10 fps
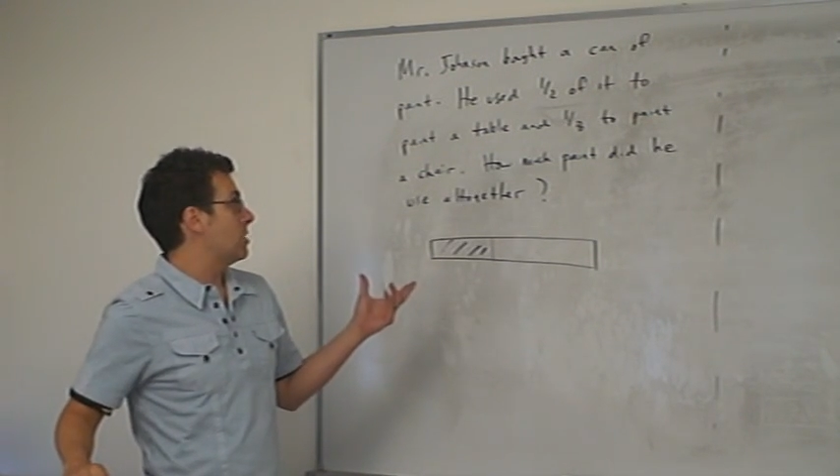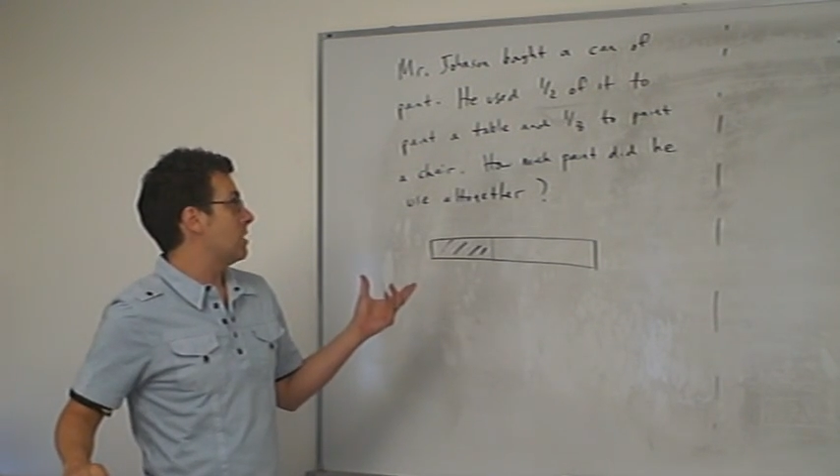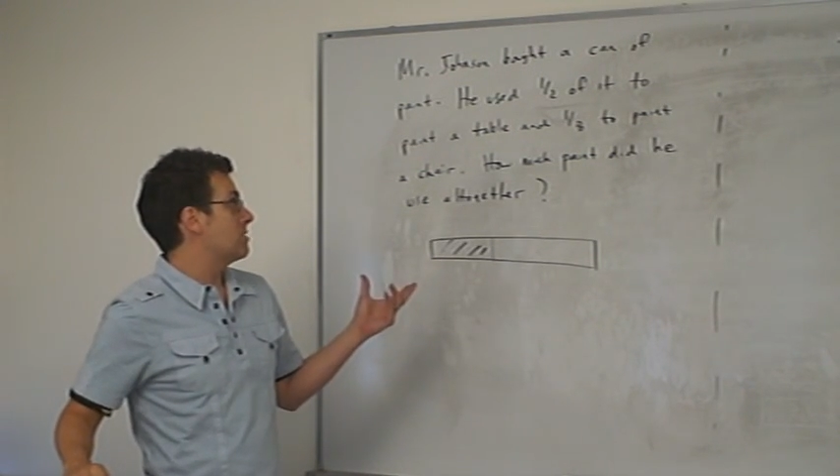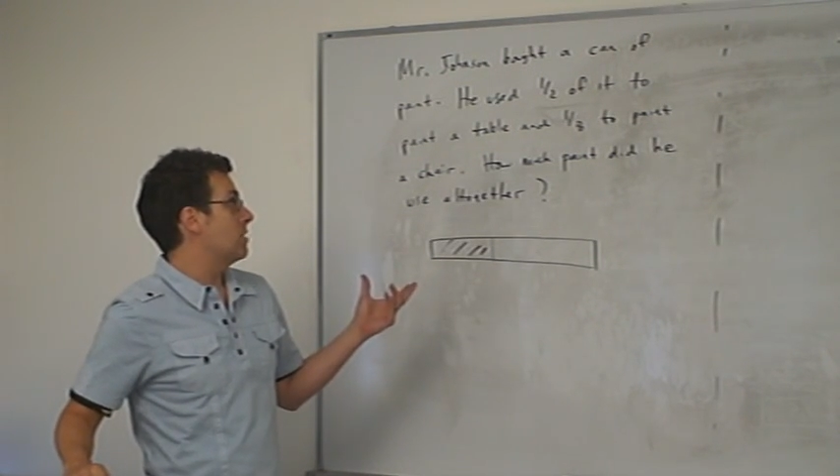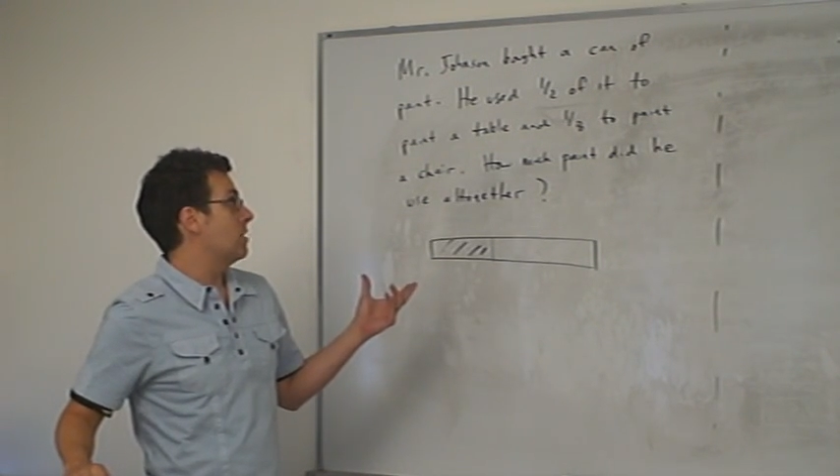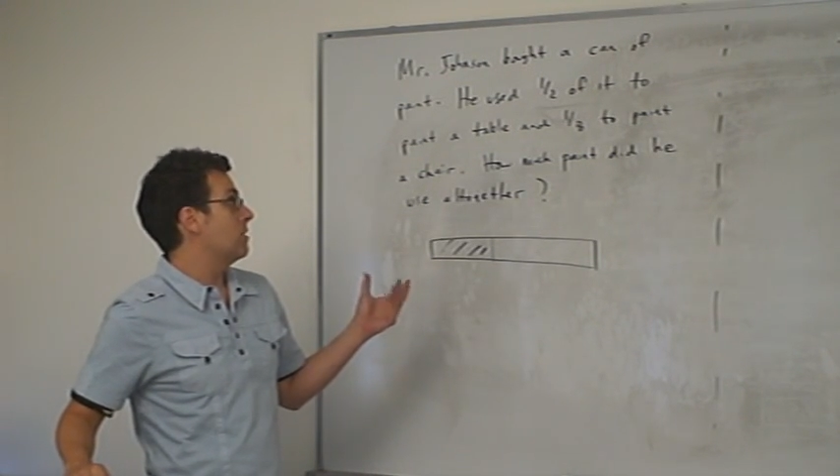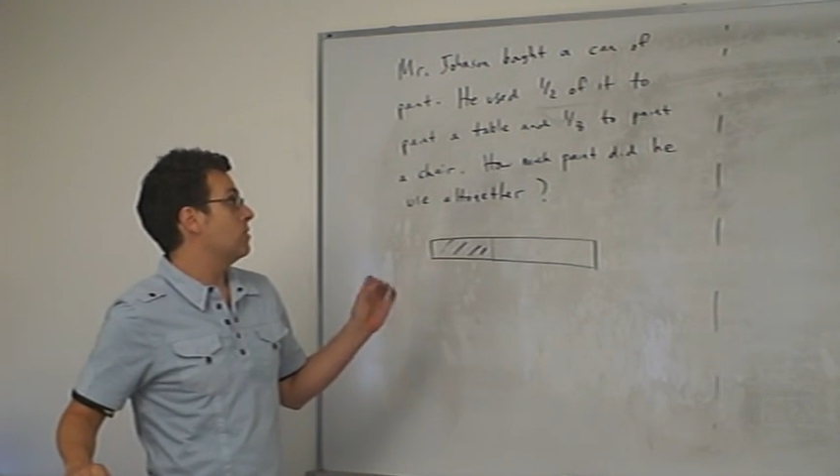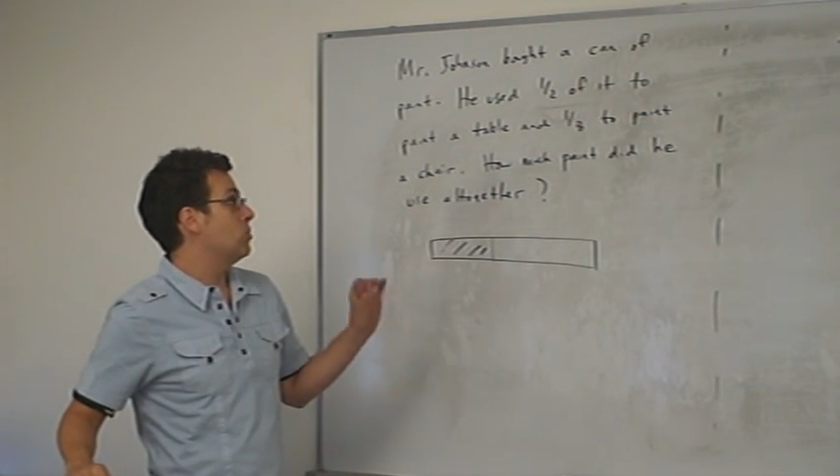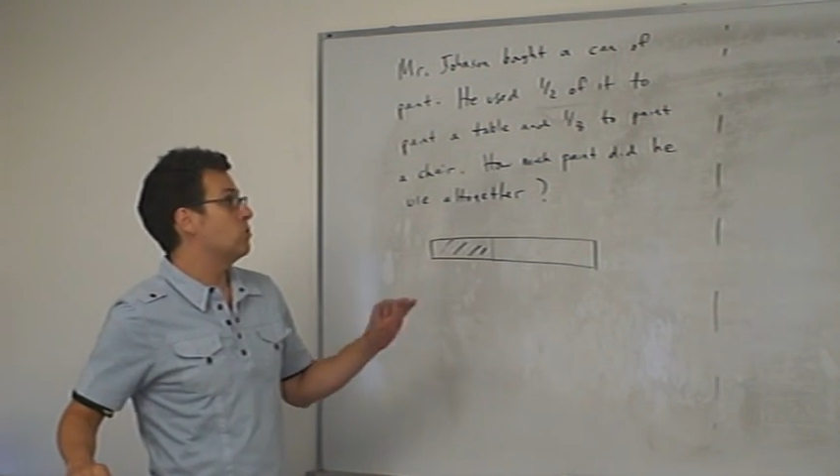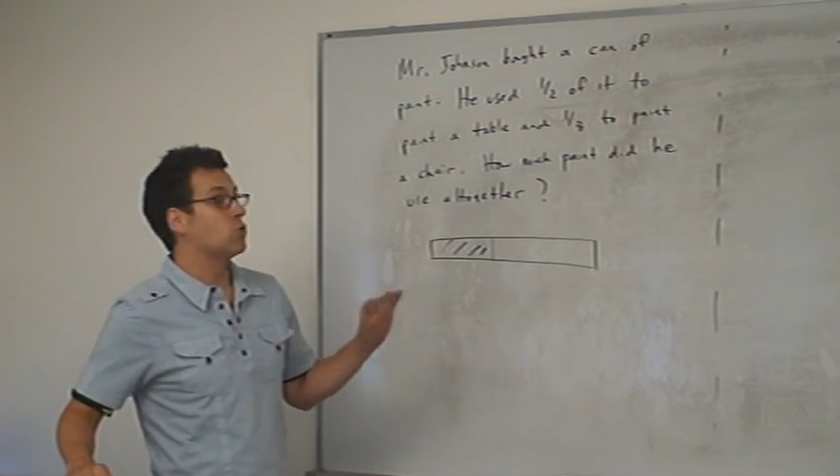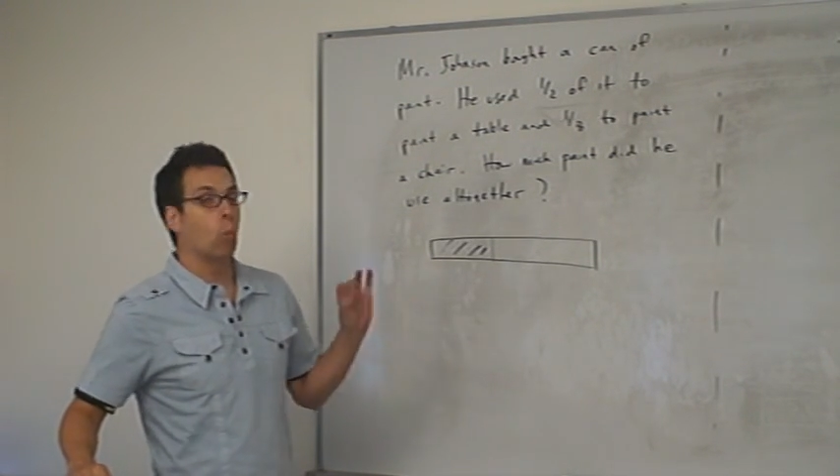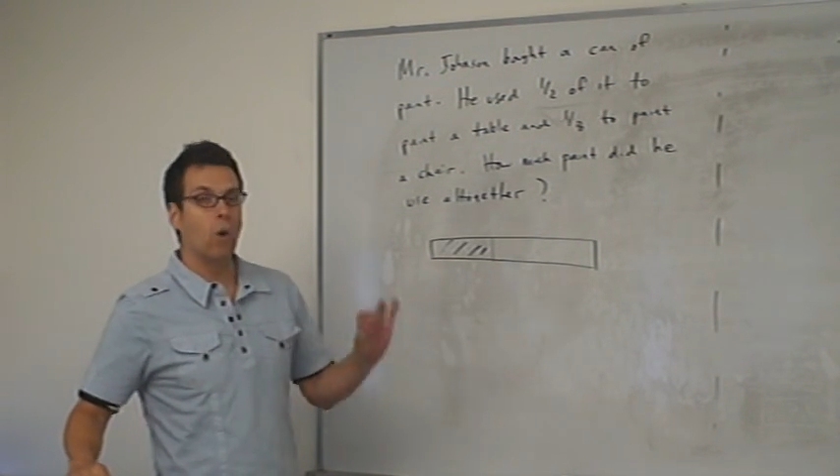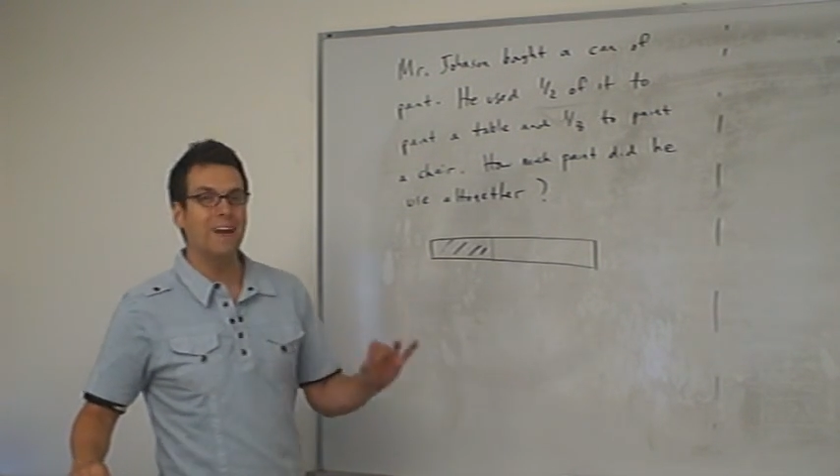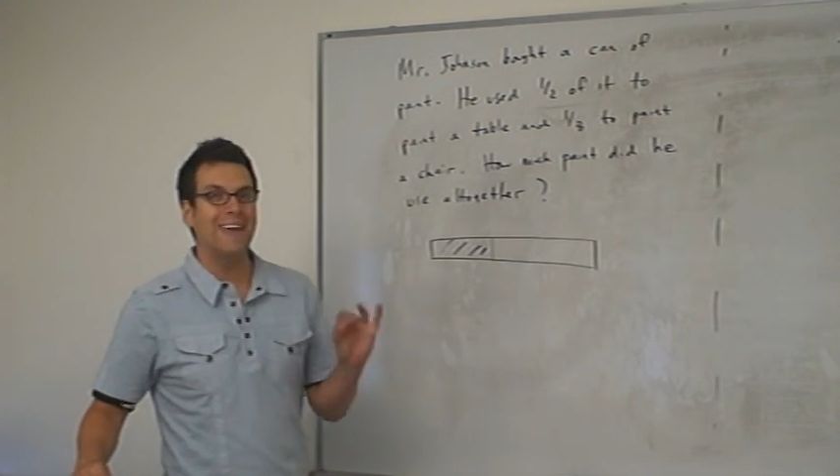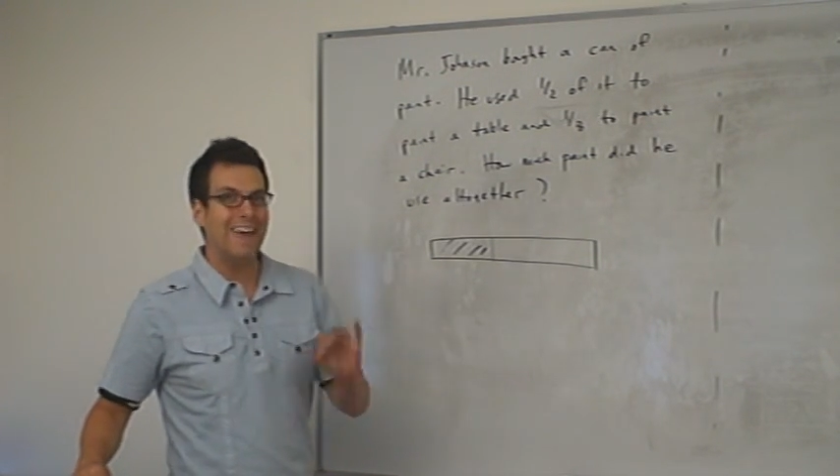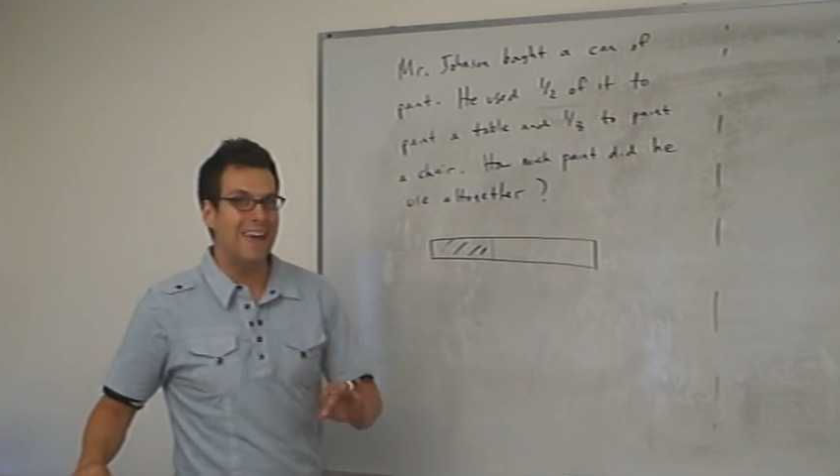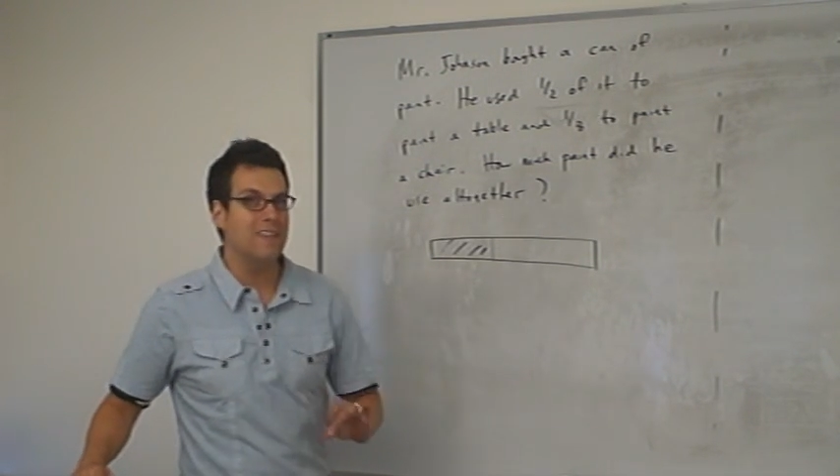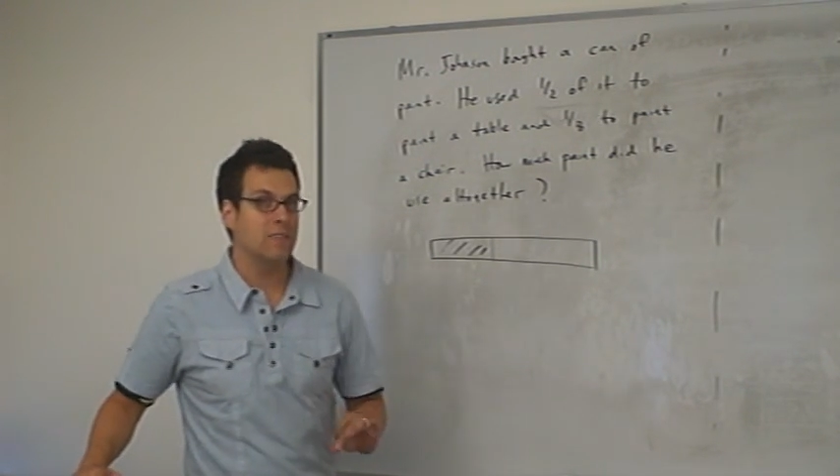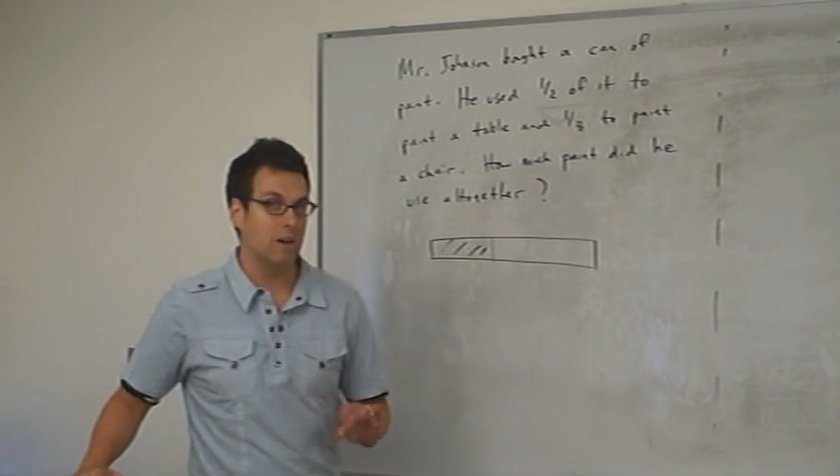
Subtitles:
Johnson used 1/8